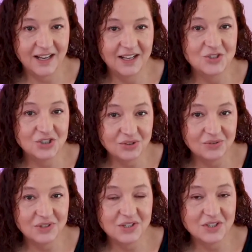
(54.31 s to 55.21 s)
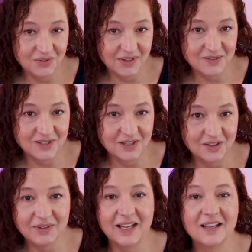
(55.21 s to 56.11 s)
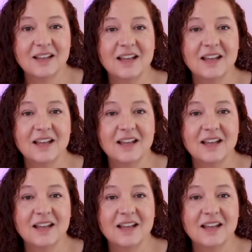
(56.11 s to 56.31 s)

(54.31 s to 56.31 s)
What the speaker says: in June 2003.